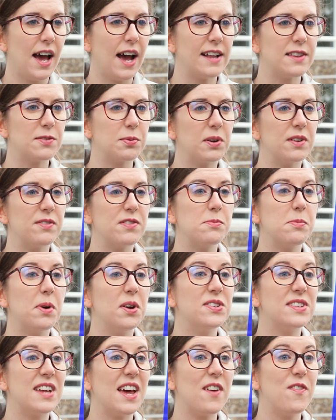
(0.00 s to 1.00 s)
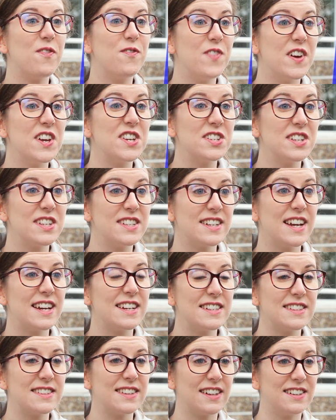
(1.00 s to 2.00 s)
It's one of the most efficient
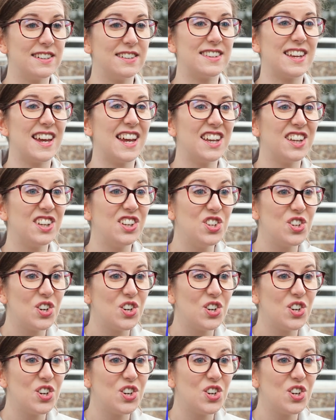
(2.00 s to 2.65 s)
data centers in